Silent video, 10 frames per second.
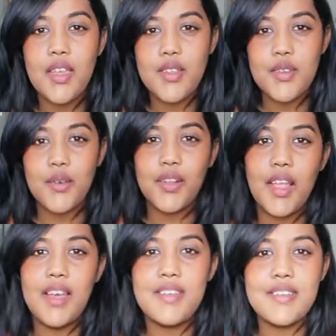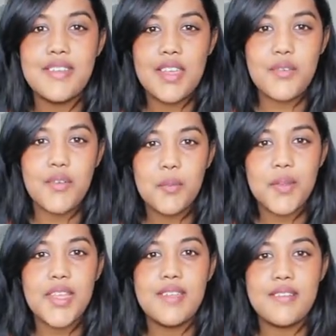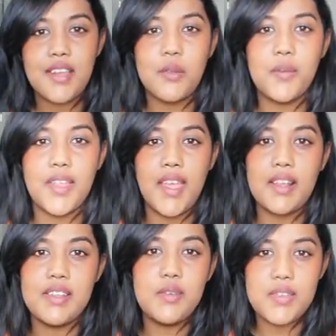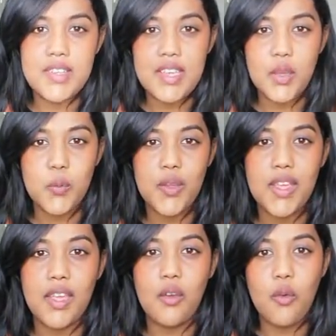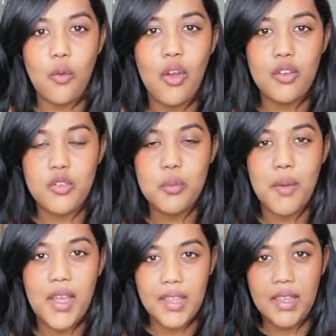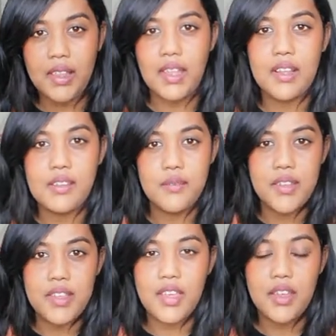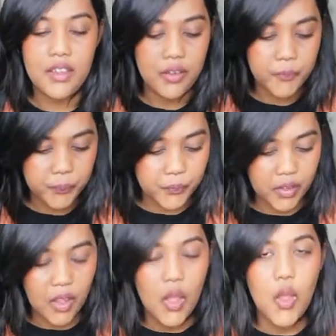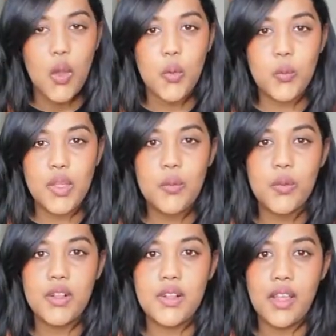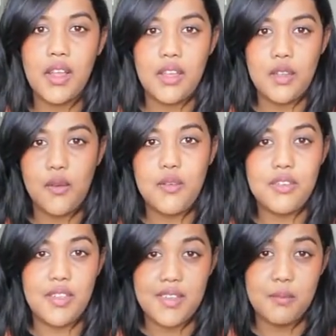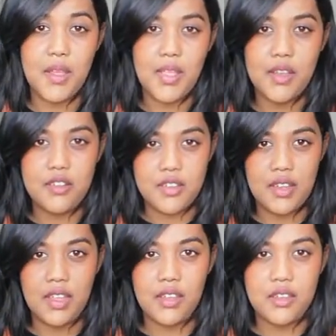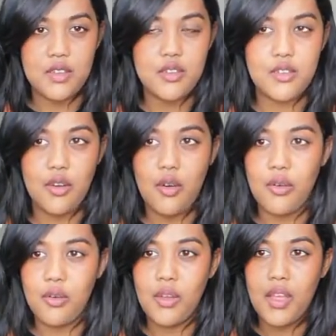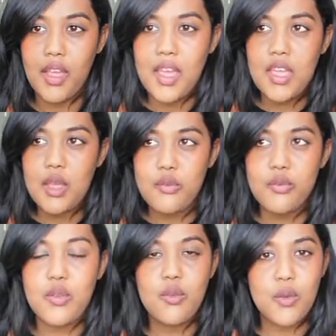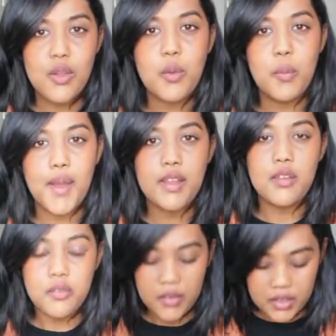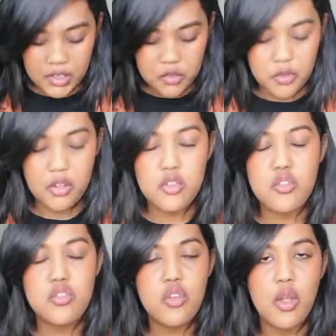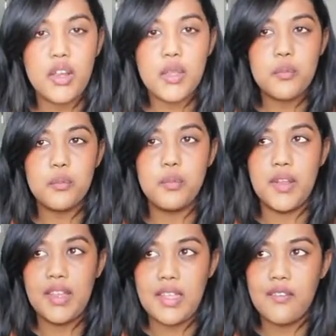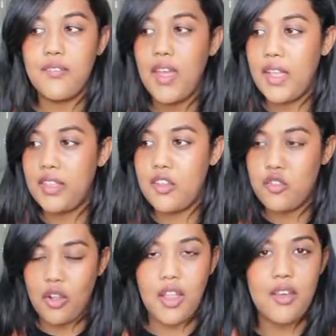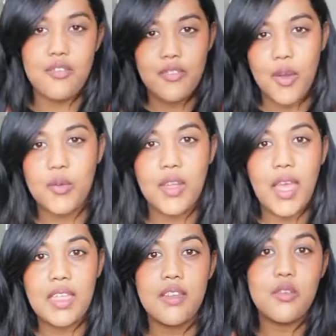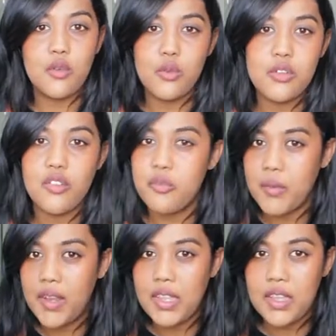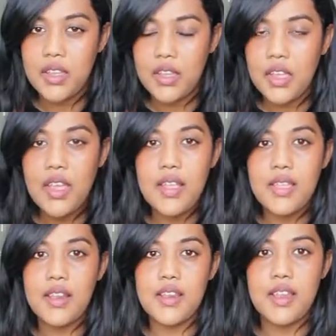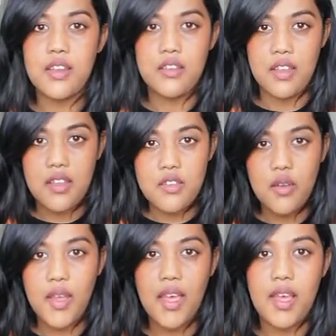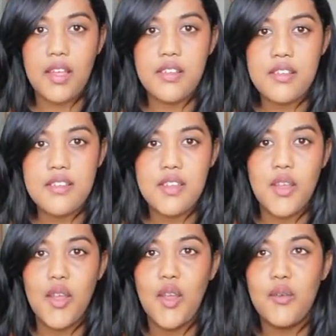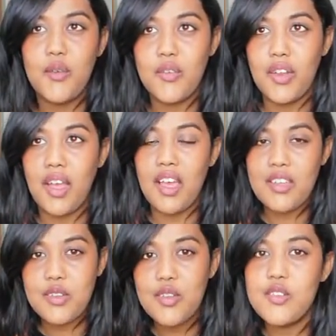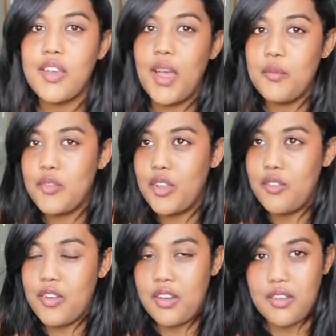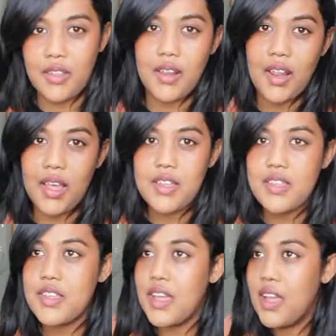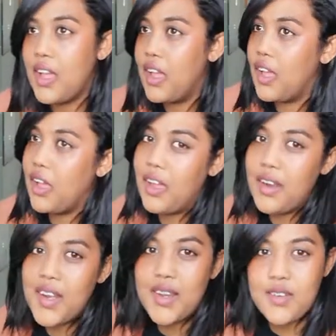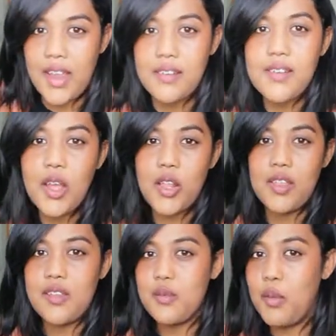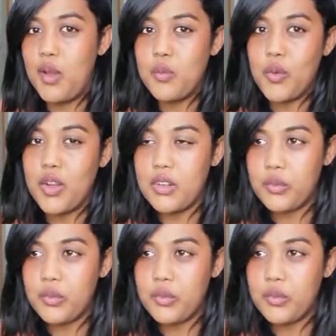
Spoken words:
So class, if everybody is done with the activity, we can go on to marking the activity. We will use this method today. So if you and your partner feel that you'll strongly believe that you'll have found other rules of money, then raise your hands. We will ask you to come to the front of the class and write it down on the smartboard.